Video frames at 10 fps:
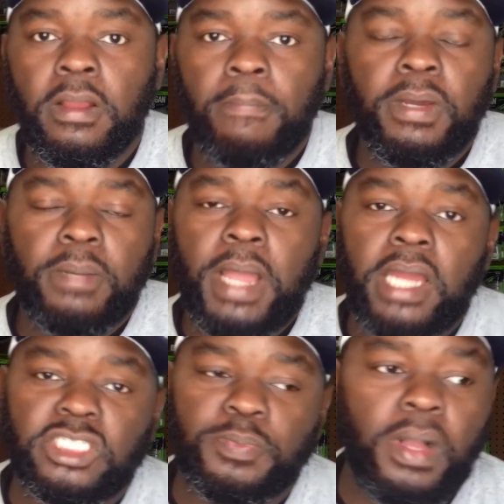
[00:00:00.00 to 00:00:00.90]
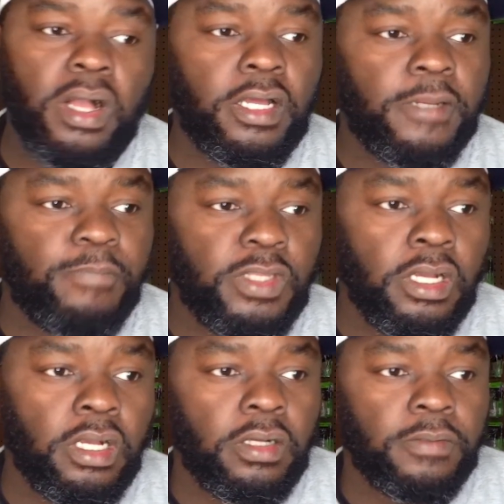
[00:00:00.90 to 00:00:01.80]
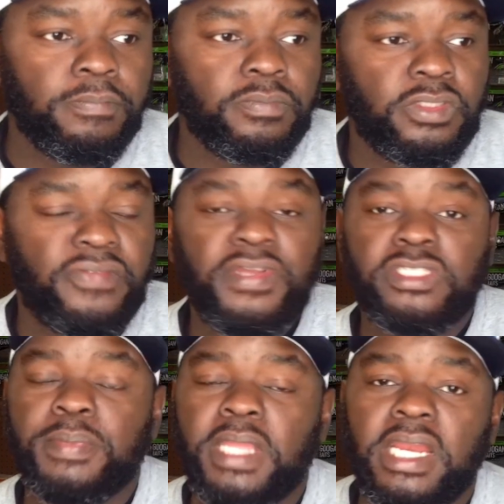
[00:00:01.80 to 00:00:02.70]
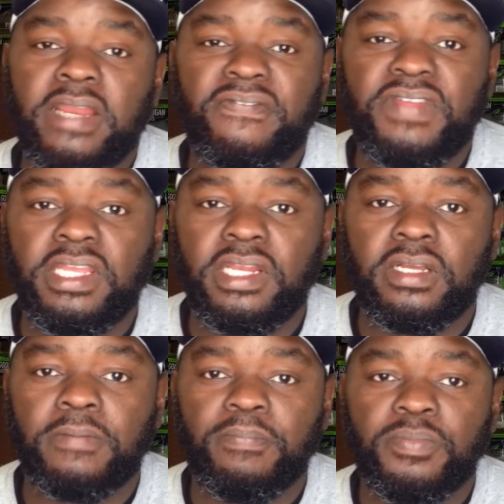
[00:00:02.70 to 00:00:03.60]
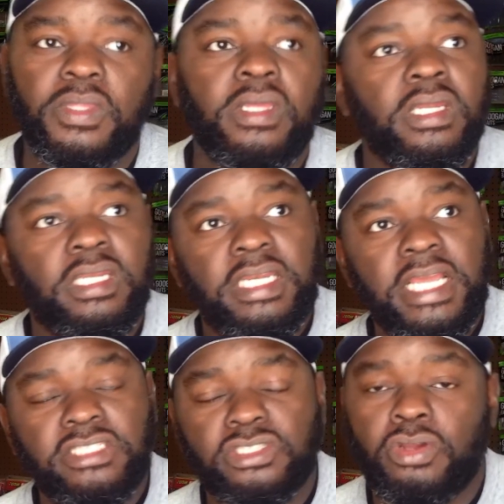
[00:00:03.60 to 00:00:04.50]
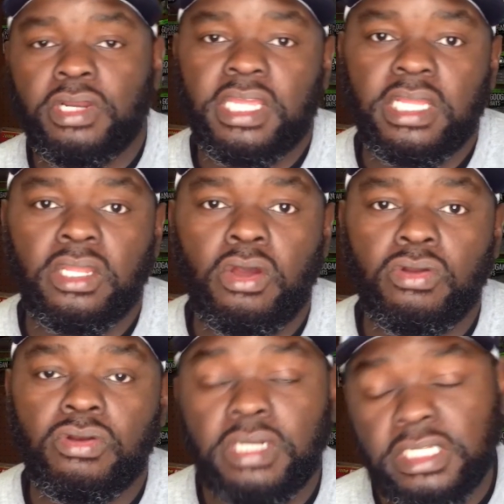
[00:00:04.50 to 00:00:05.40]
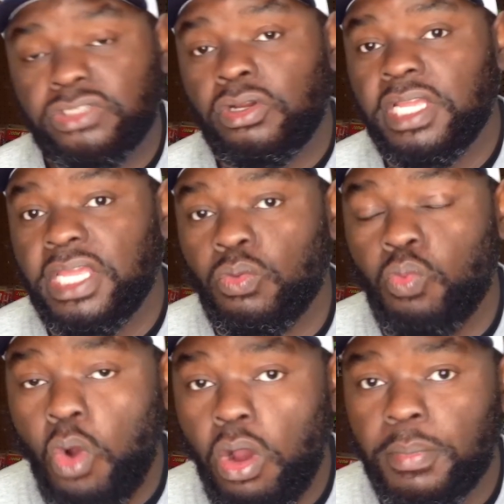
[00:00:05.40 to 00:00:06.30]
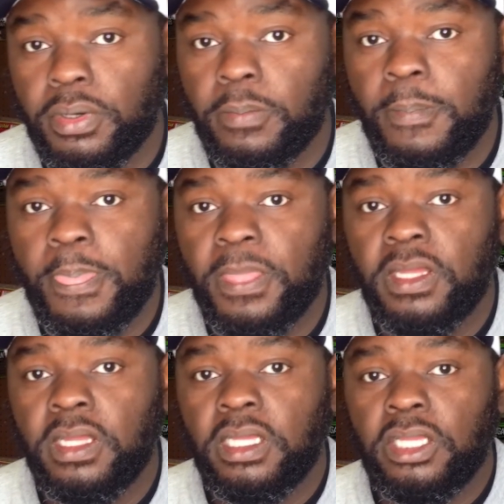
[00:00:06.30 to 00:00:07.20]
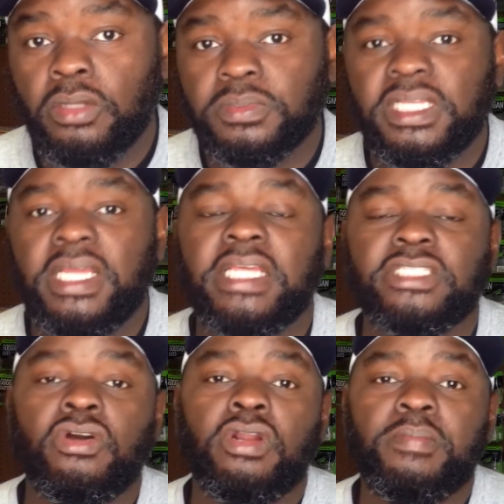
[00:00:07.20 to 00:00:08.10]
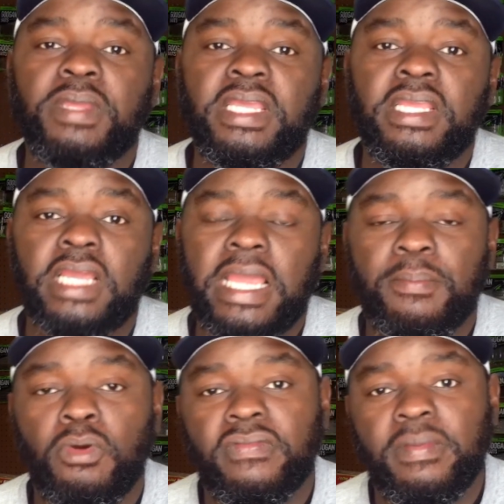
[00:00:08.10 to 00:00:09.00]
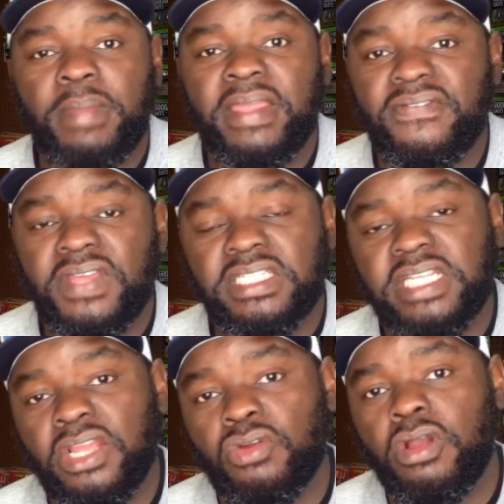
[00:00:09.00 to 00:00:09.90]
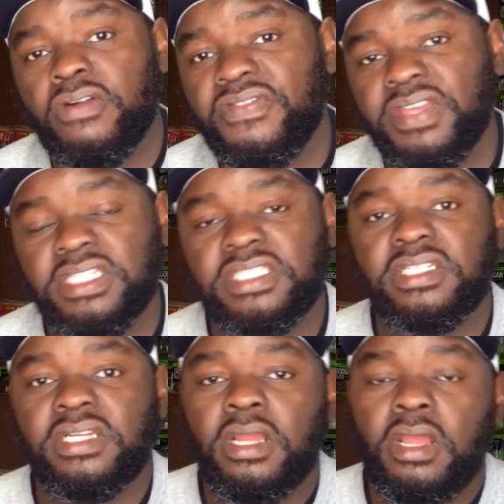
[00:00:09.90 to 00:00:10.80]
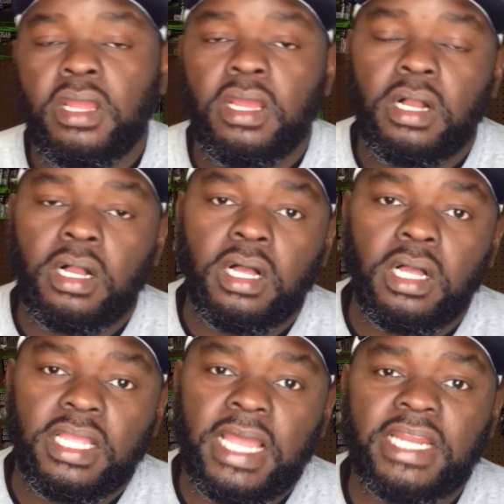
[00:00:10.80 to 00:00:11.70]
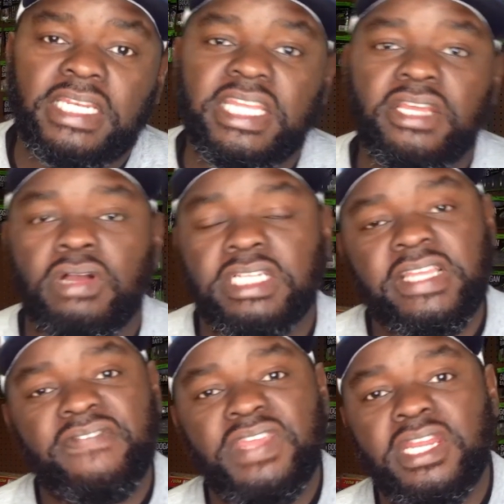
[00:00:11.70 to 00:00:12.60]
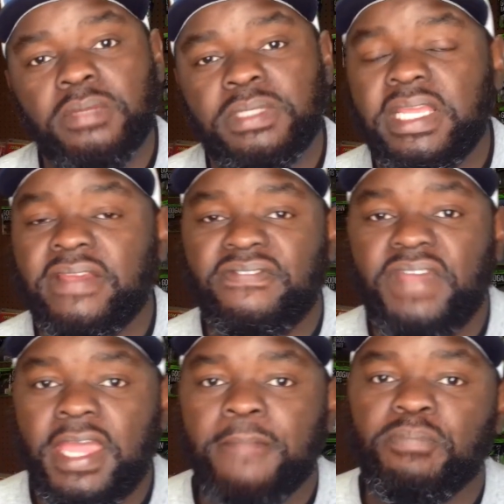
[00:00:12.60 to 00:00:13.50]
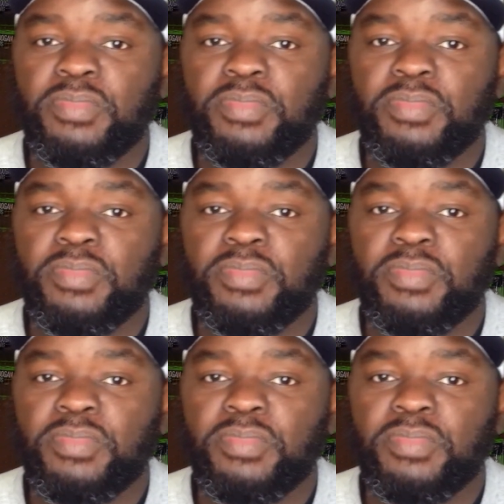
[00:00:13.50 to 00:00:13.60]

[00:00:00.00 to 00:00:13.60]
But about the spawn, the fish are beginning to feed up. The days are starting to get longer. They're starting to get warmer. You know what I'm saying? It's going to be more of a bait fish and crawfish kind of deal as they feed up to get fat